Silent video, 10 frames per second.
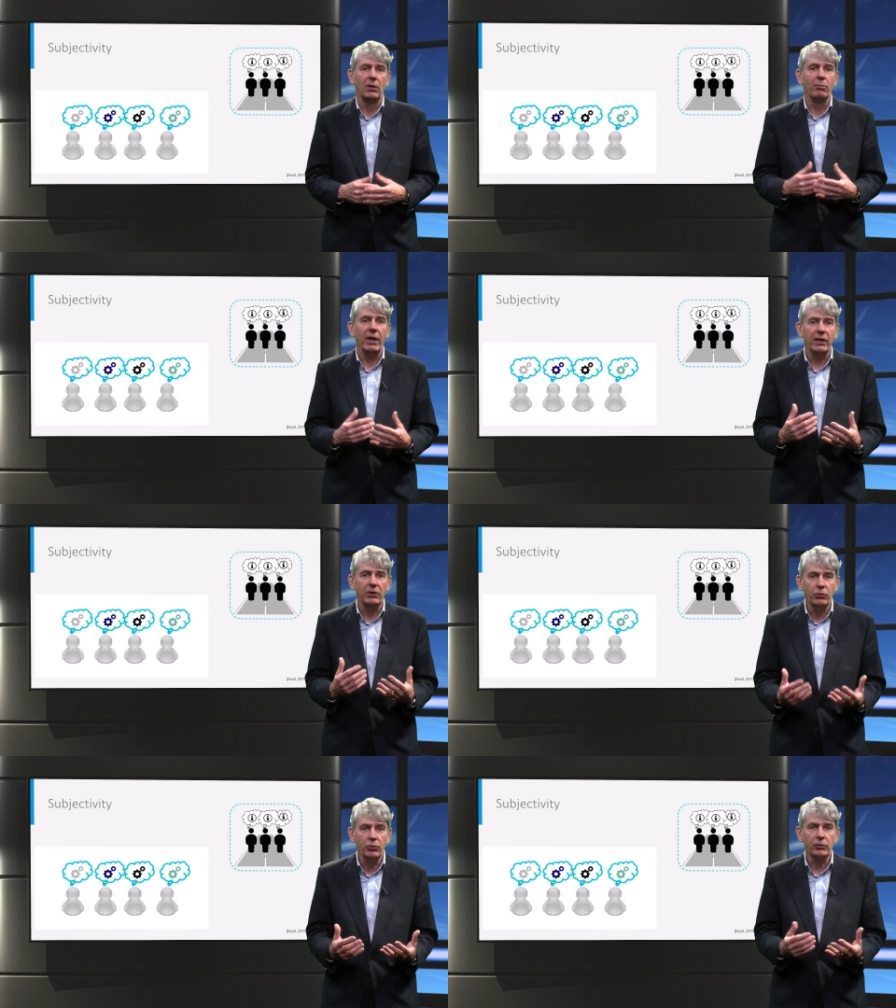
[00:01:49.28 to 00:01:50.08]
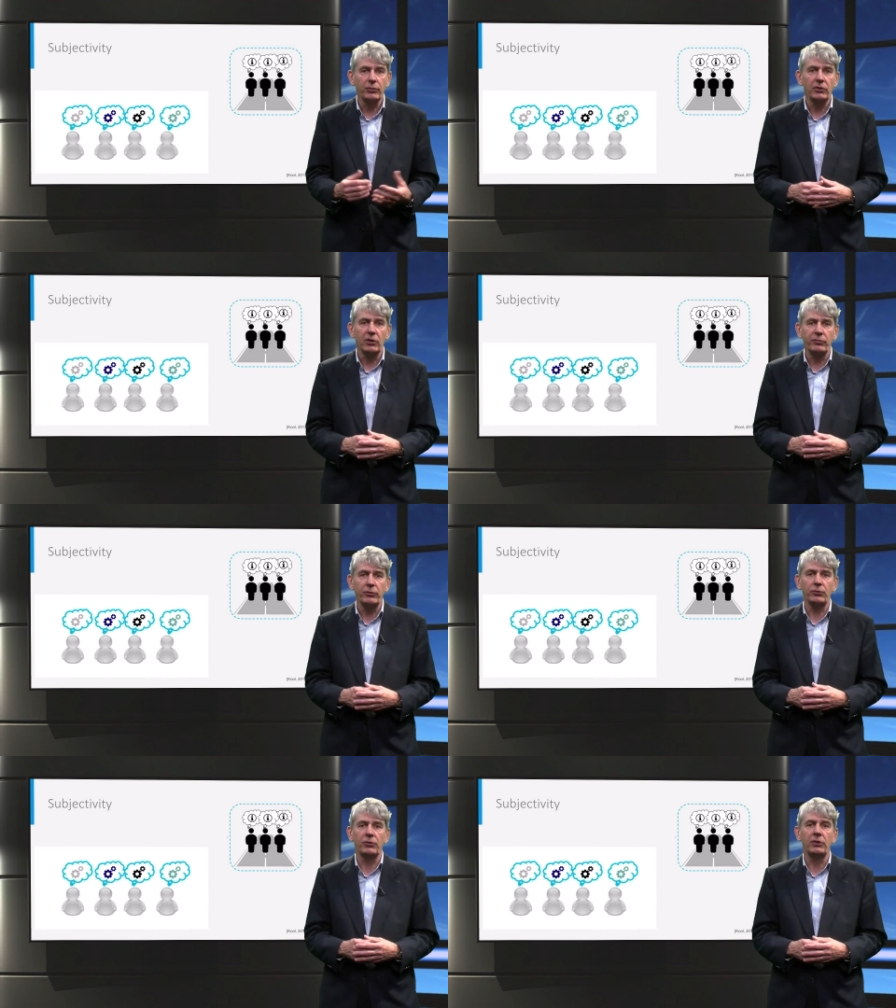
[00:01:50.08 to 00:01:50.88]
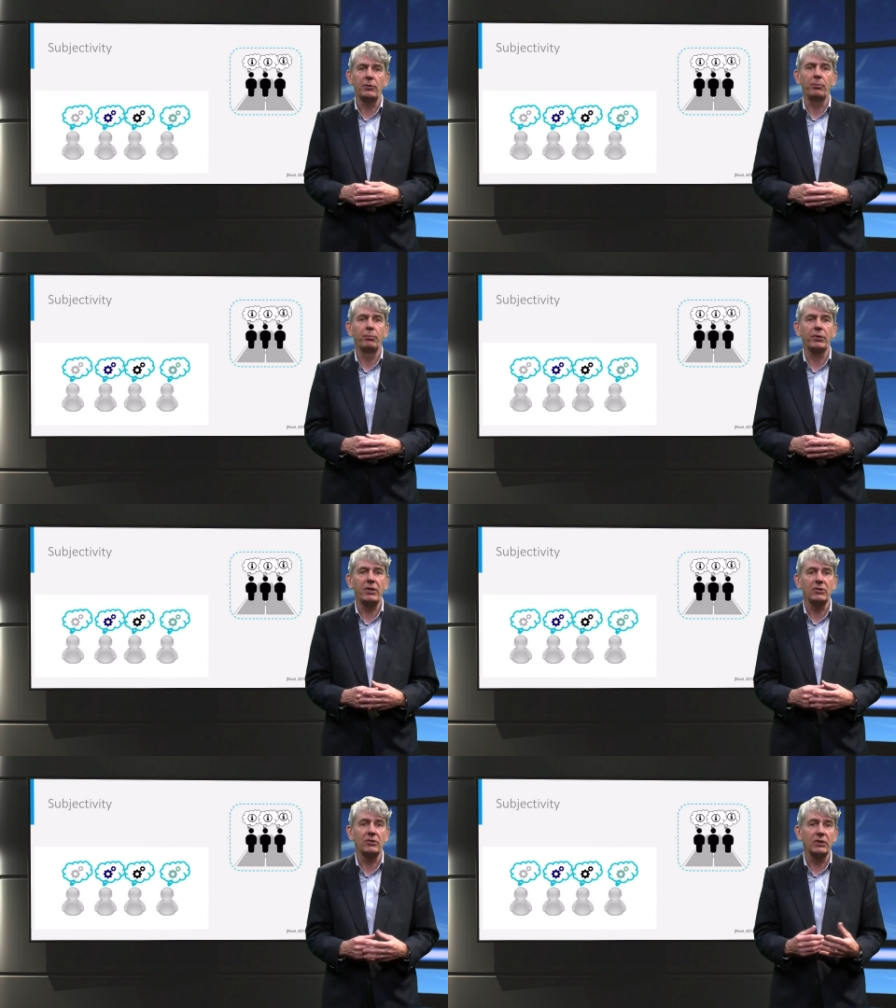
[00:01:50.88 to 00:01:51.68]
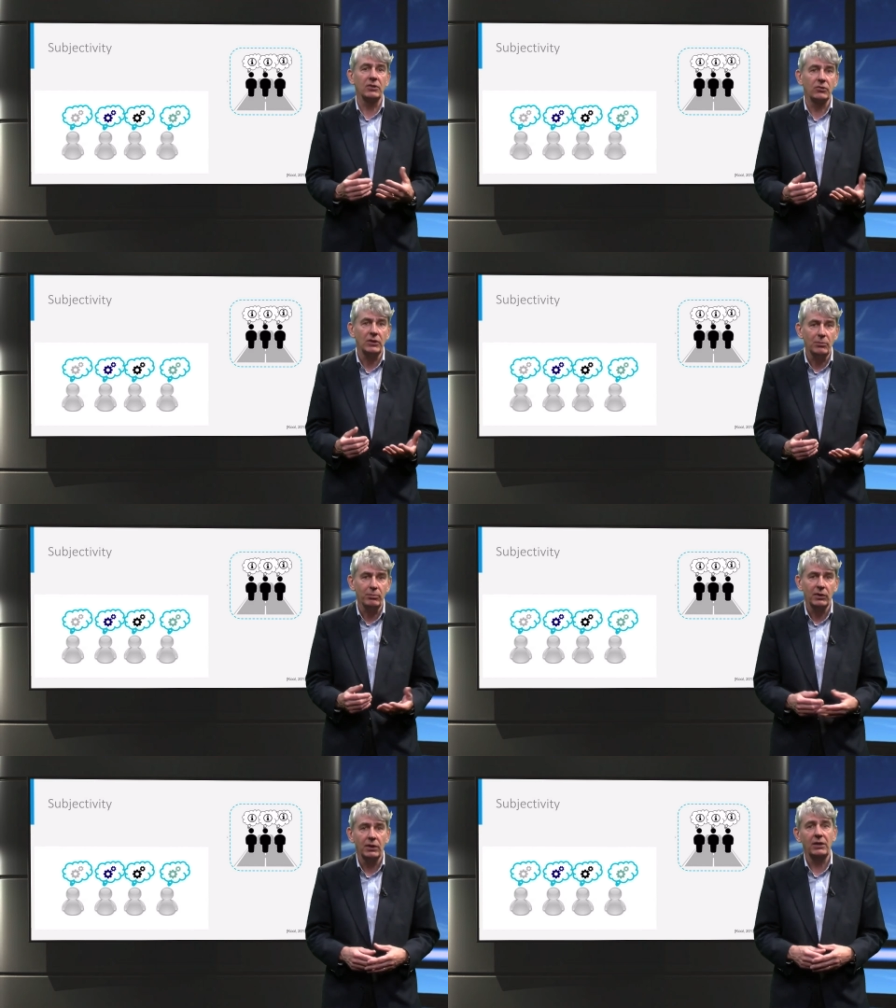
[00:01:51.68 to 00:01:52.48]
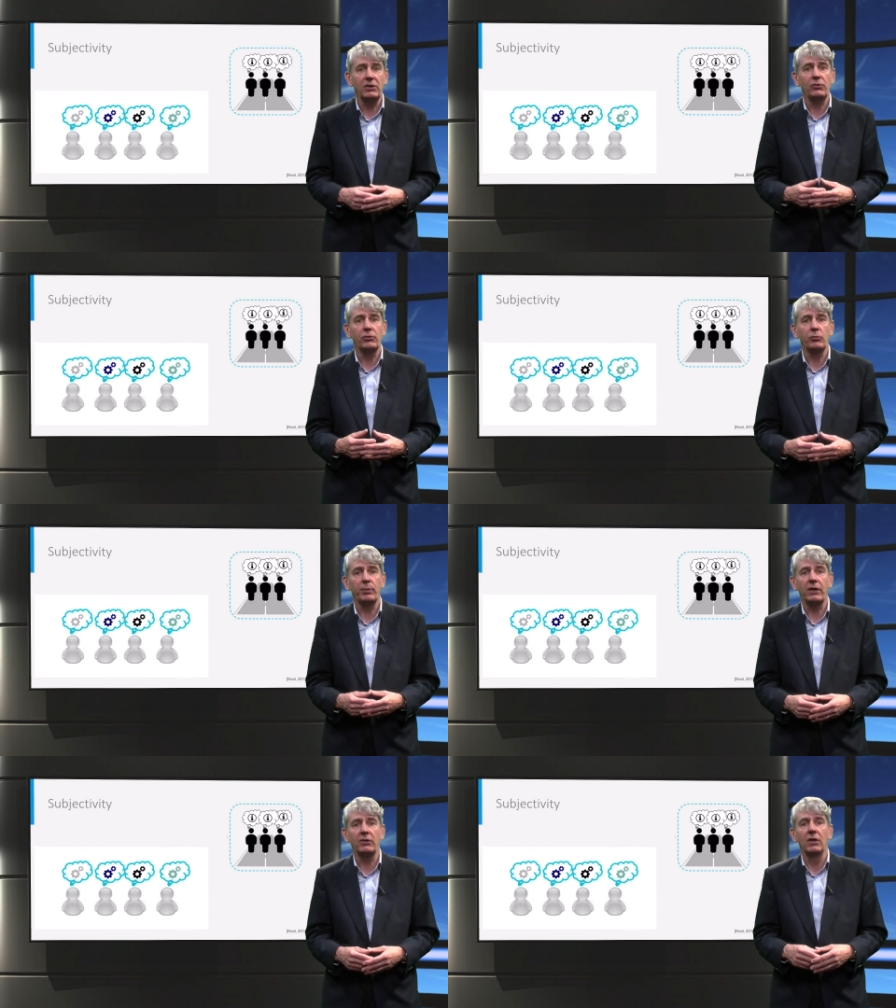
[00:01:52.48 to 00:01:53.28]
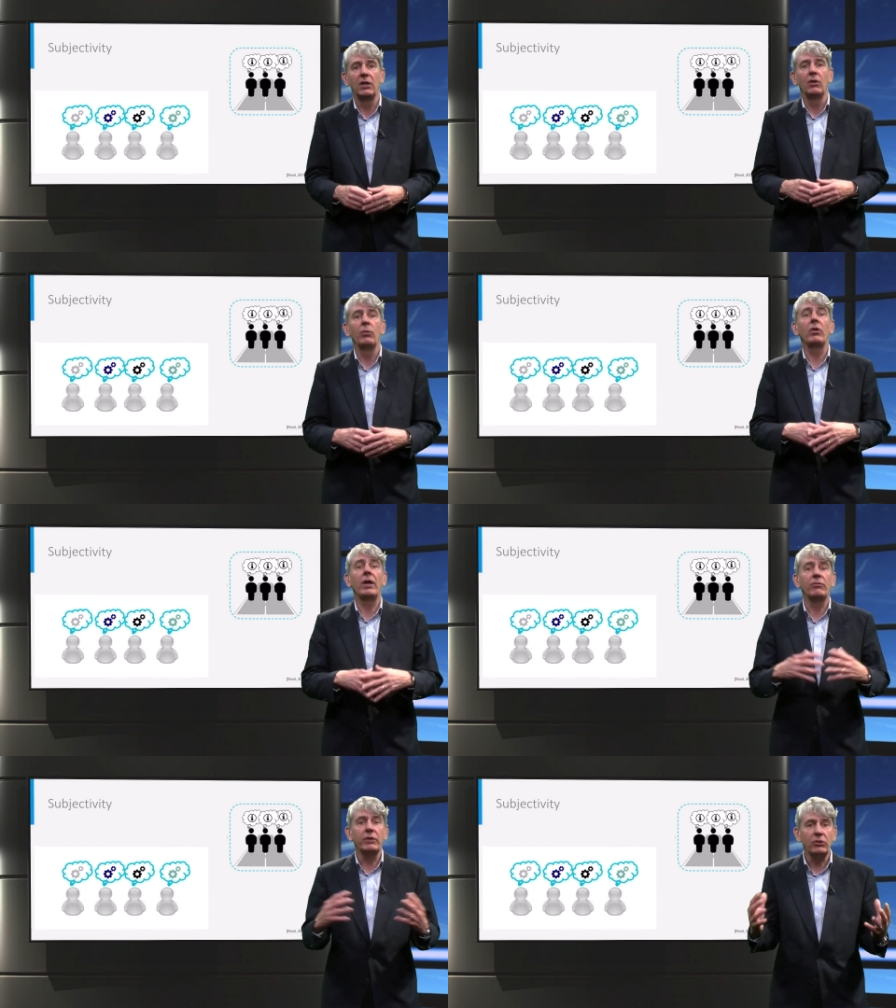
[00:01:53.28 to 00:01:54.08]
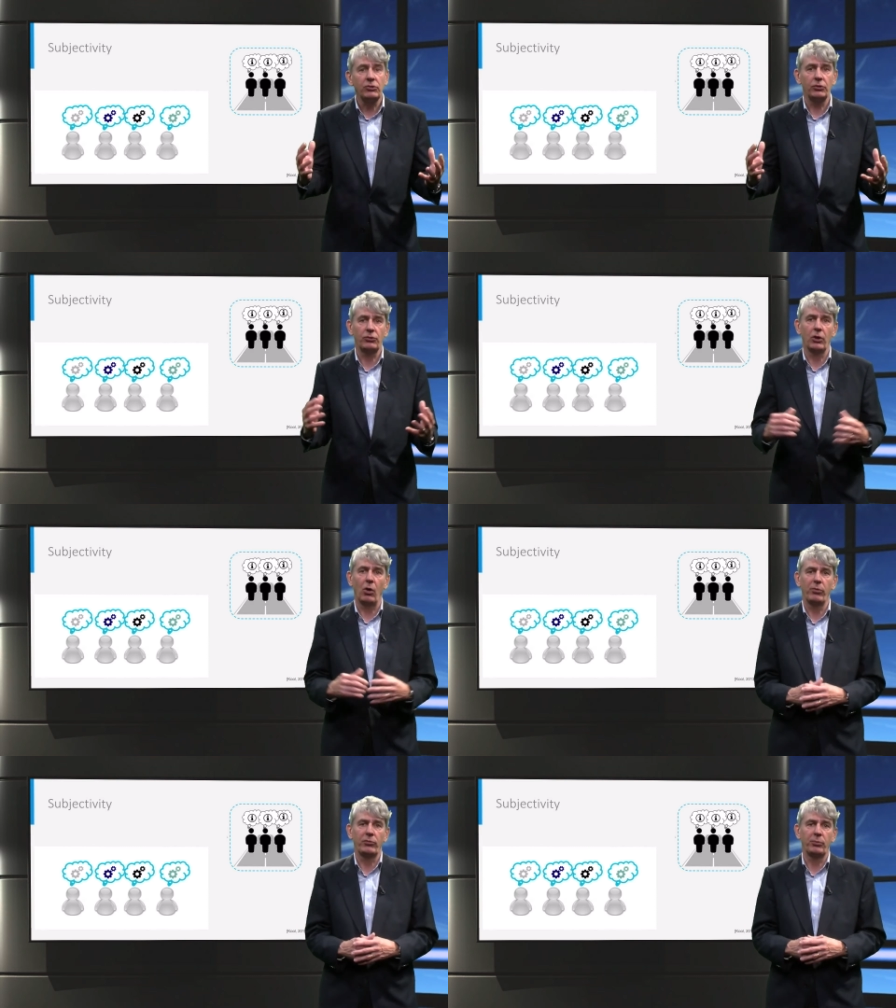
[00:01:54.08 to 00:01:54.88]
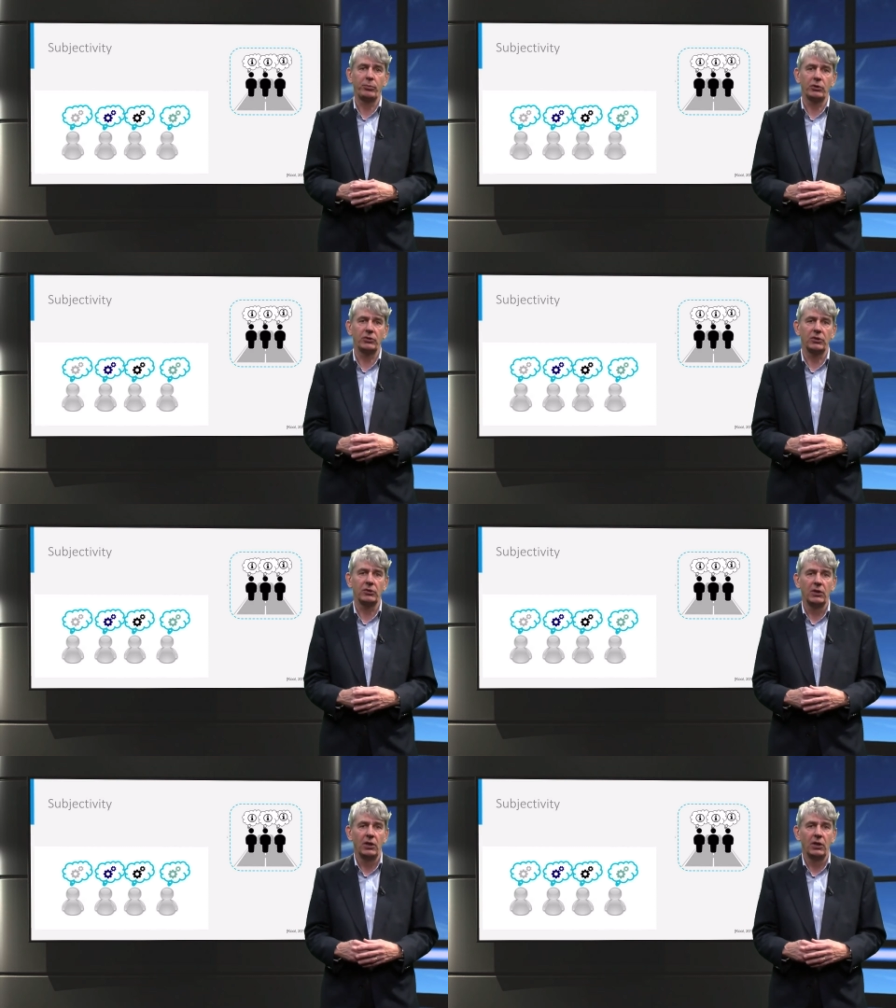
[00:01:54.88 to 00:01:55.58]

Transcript: Making use of the diversity present in the team in this respect will enrich the scope of the project,